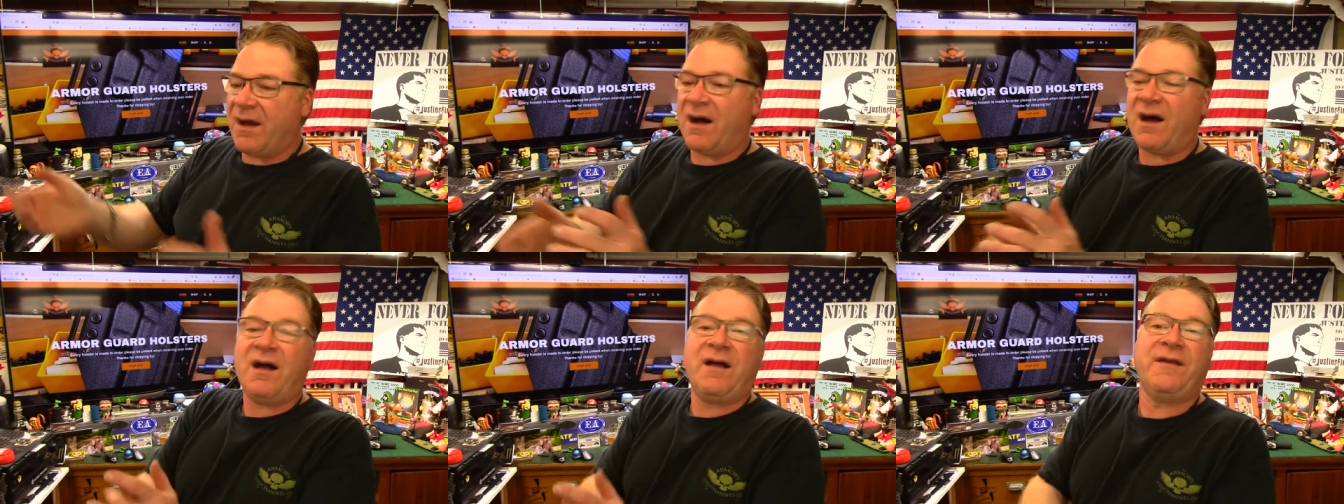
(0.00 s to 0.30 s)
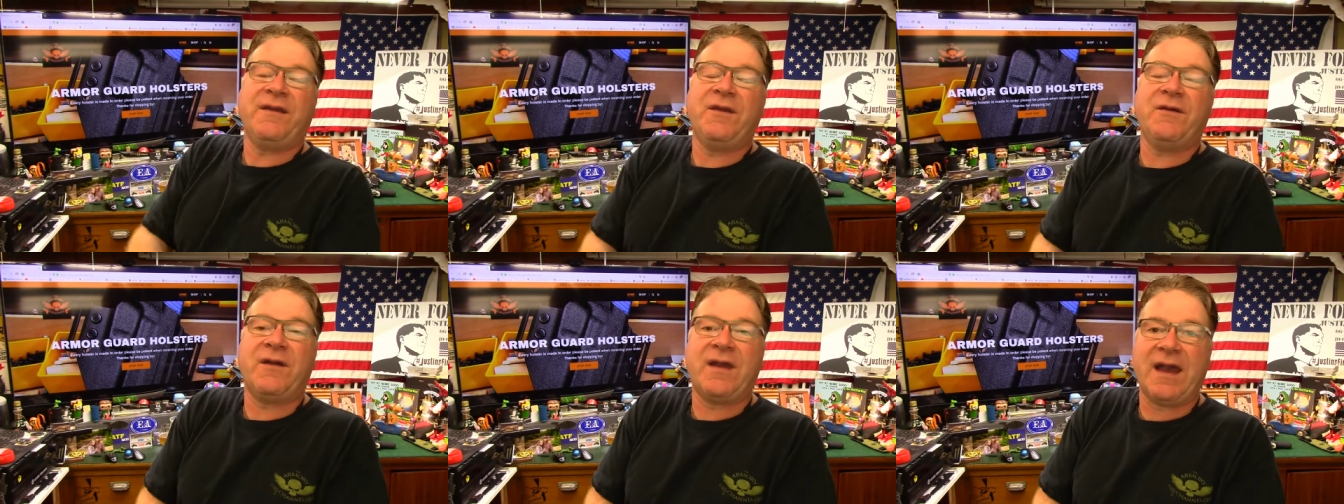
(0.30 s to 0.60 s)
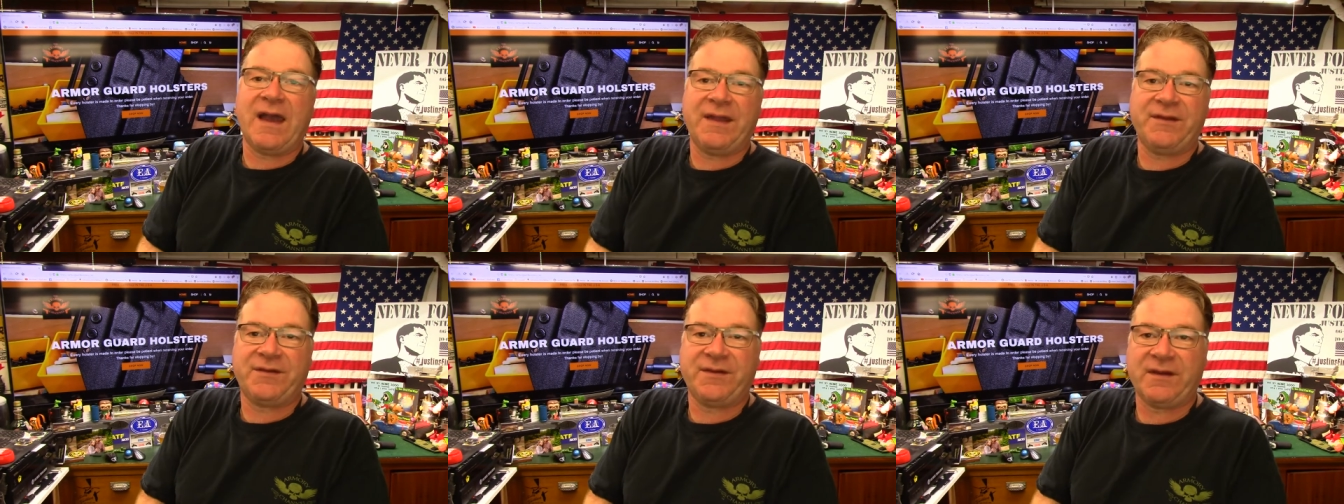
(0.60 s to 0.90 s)
all you
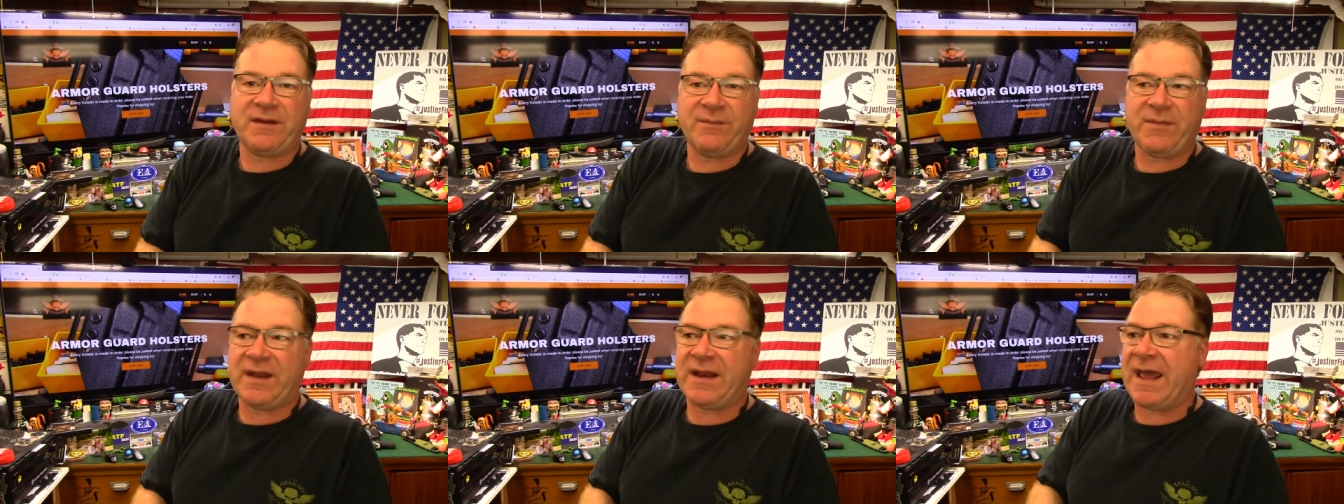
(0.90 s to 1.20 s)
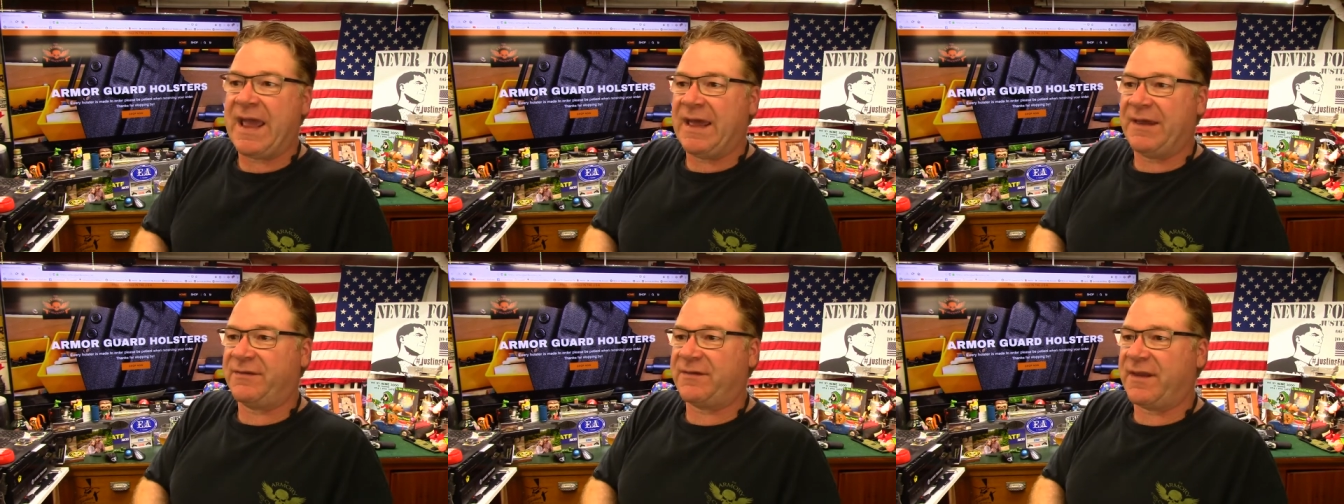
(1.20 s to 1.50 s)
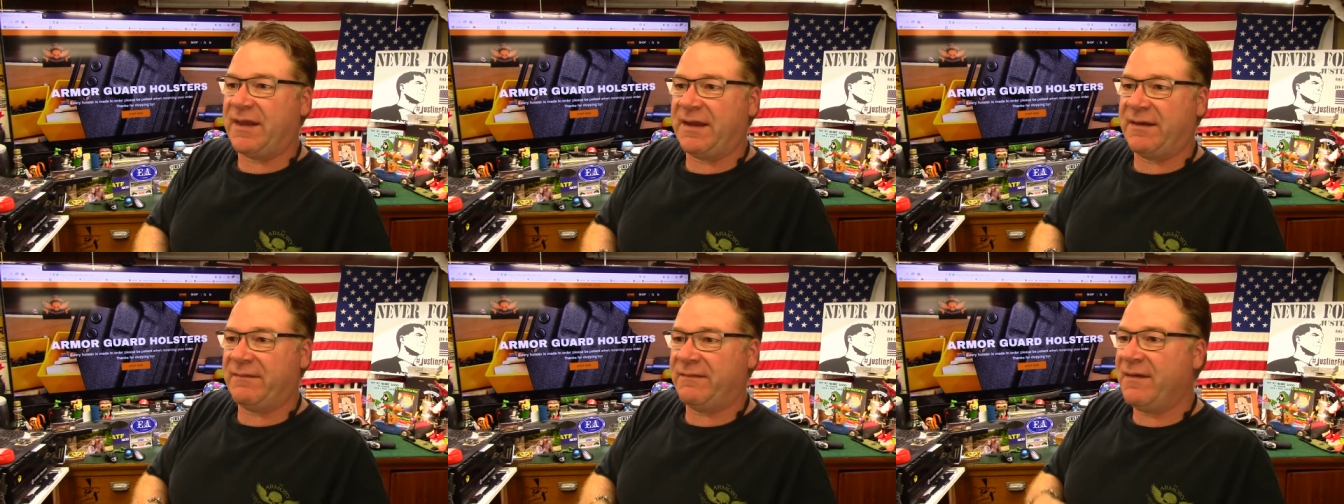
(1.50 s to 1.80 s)
guys that have been
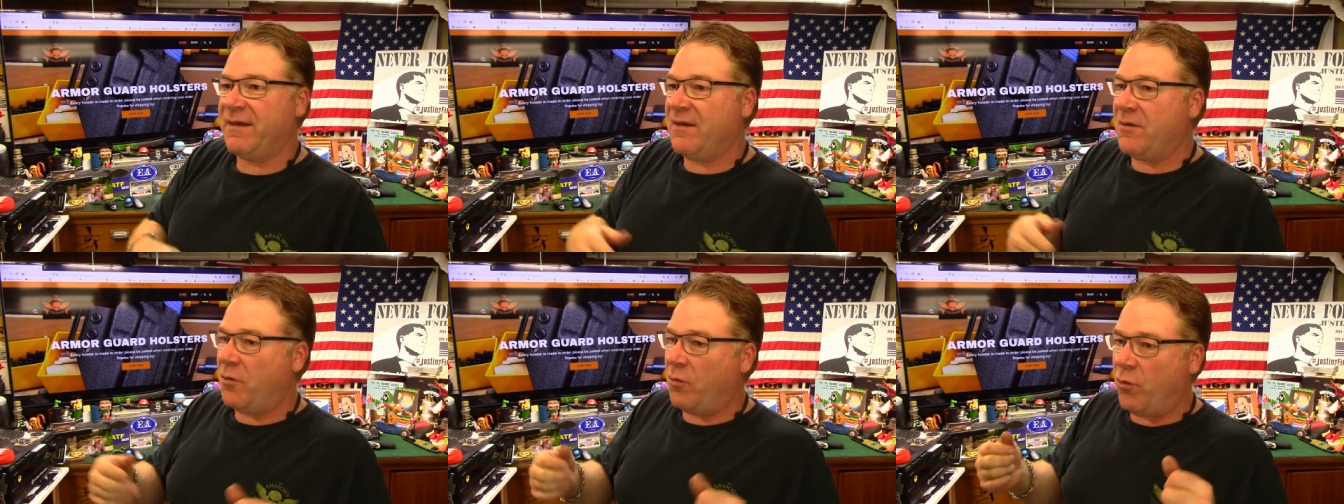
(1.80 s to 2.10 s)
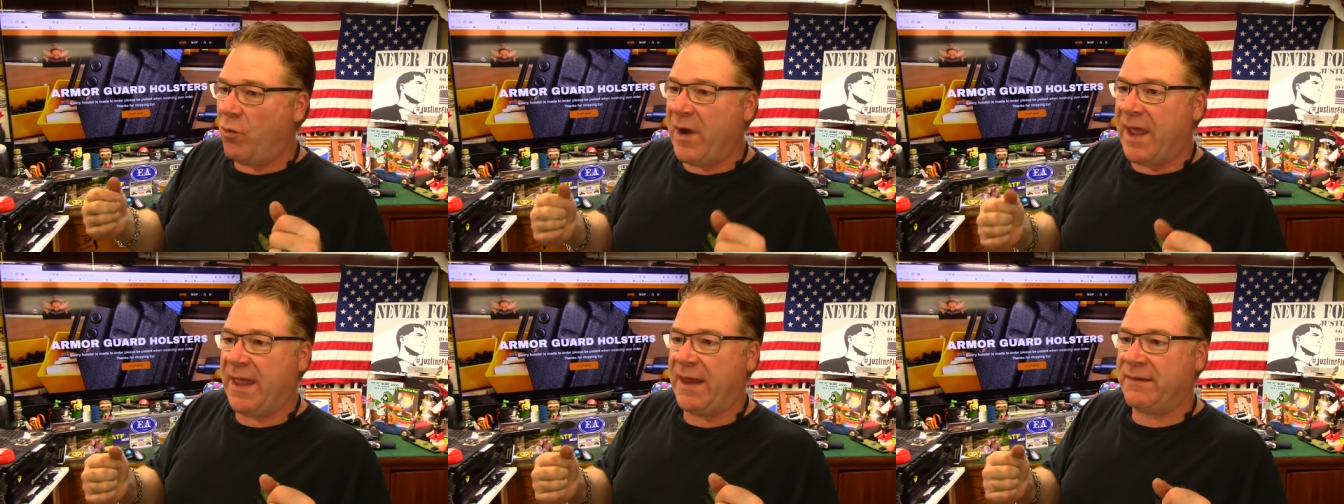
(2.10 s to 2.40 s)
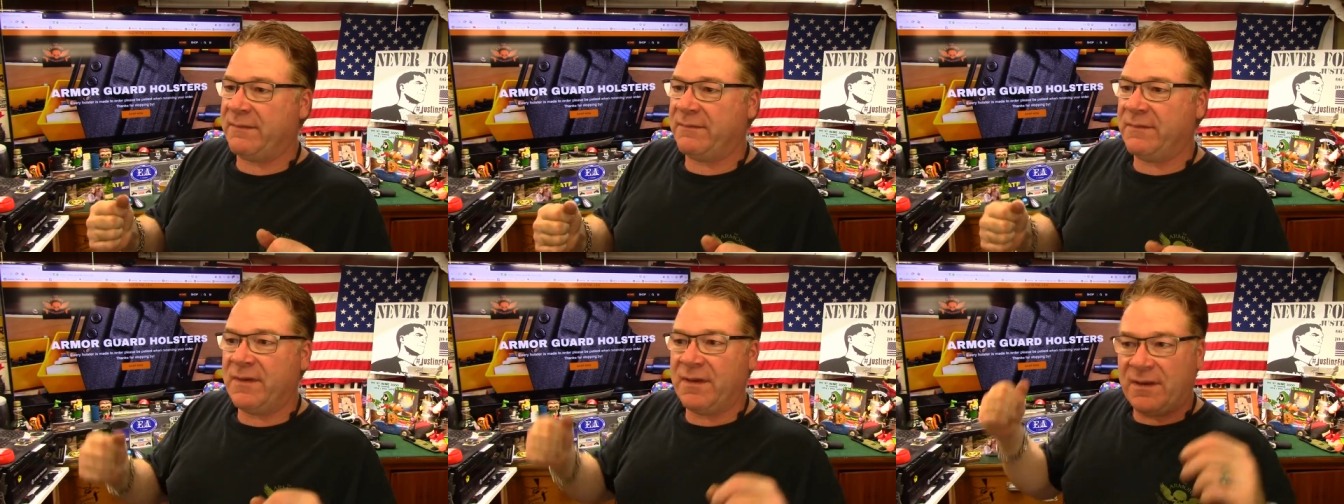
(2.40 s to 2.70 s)
asking
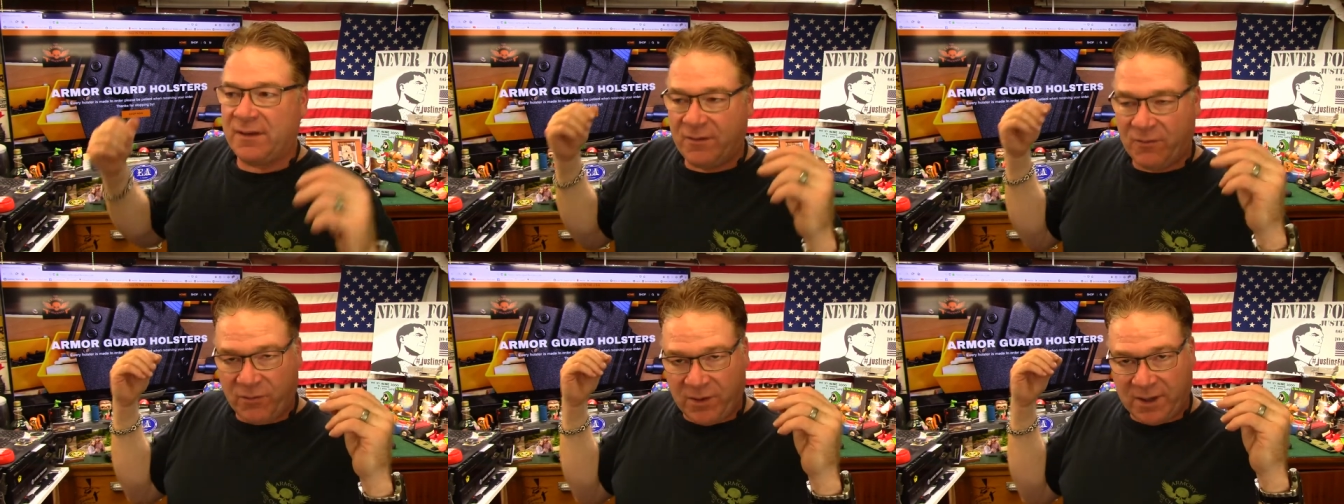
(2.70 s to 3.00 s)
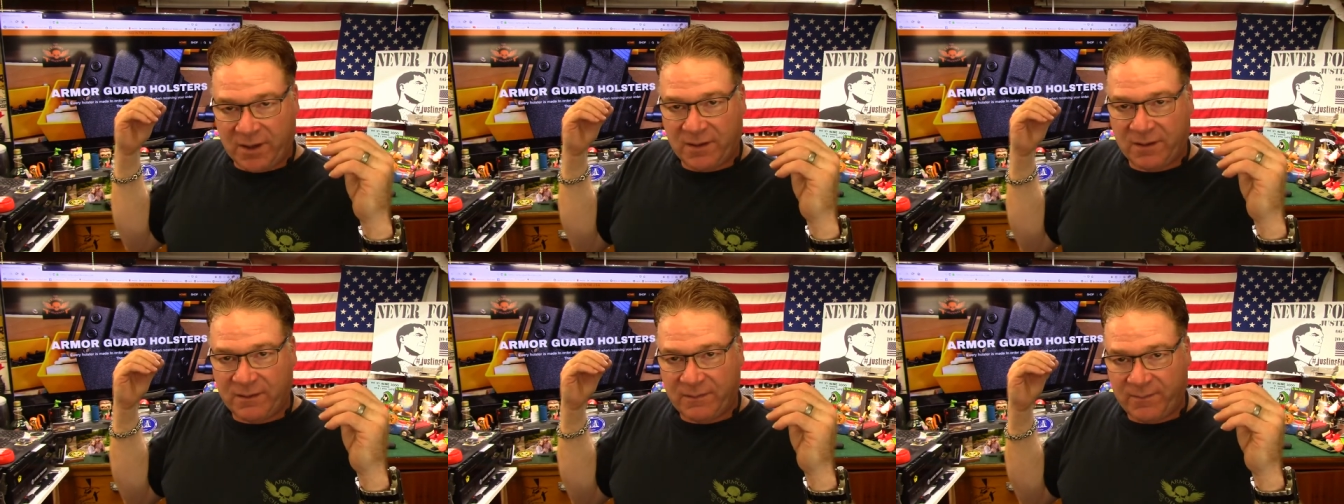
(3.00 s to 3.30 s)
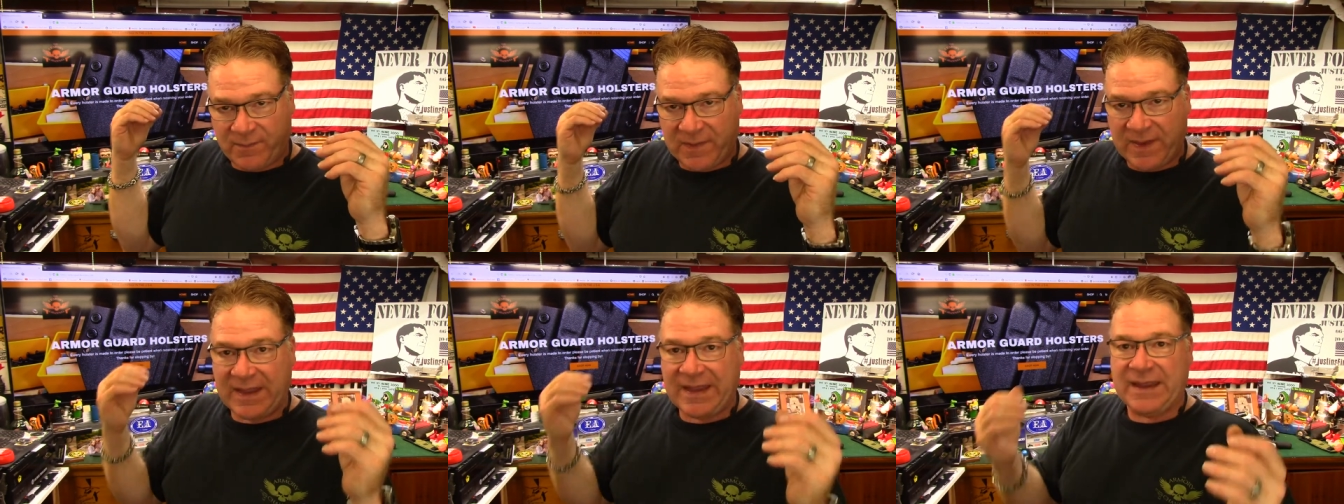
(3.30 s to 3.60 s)
when,
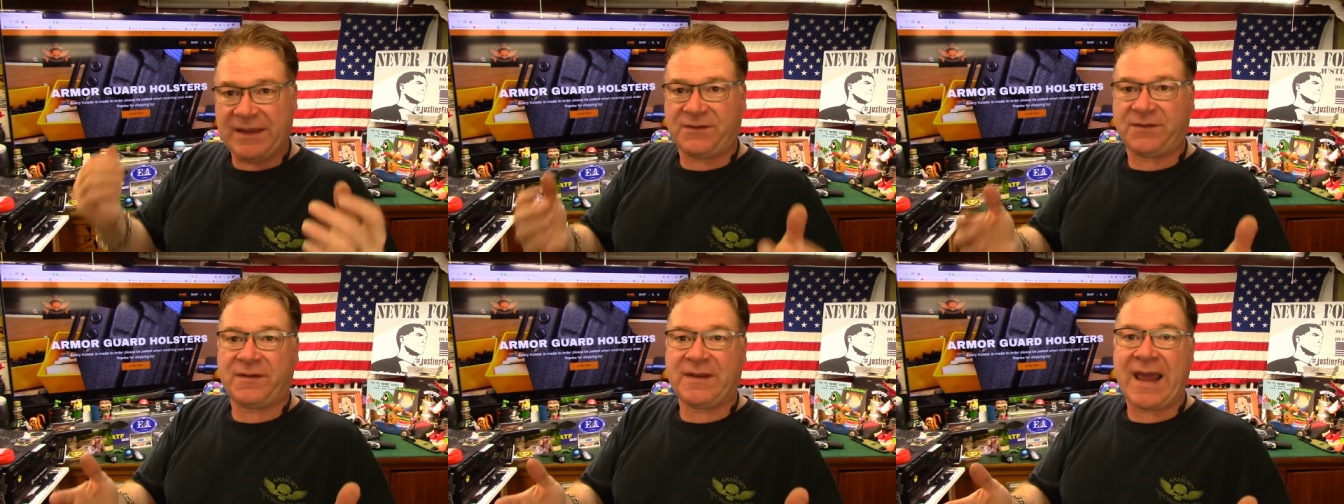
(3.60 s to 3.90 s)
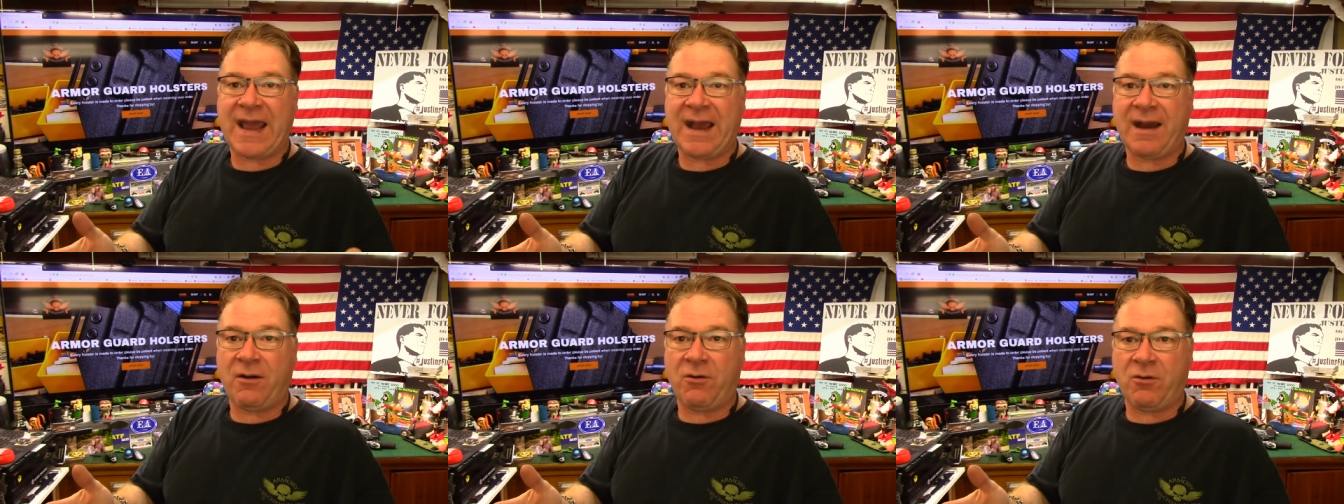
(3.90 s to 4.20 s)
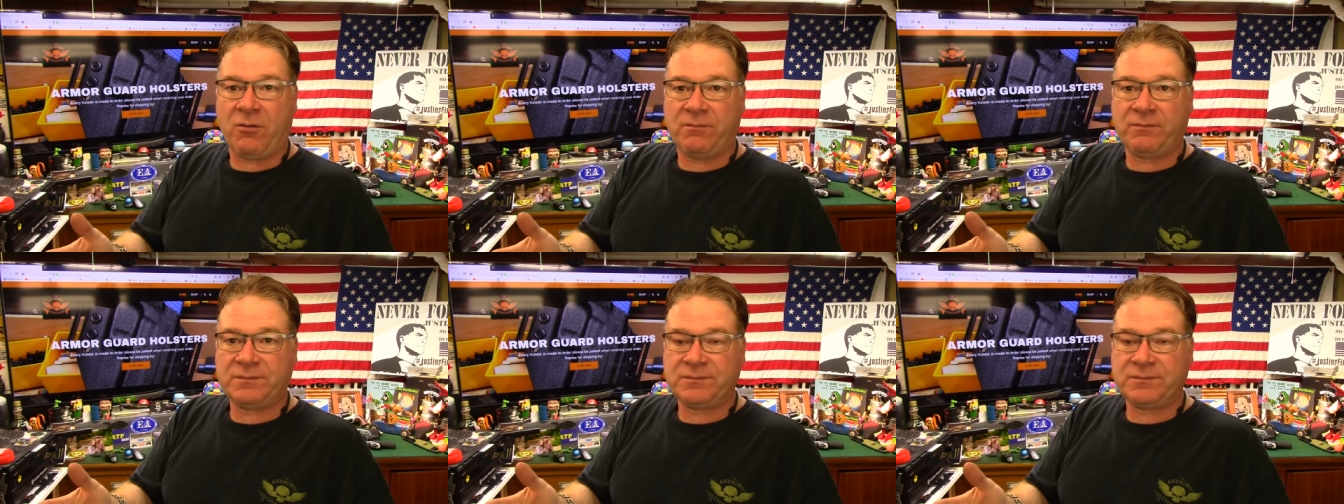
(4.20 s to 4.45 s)
well, it's now.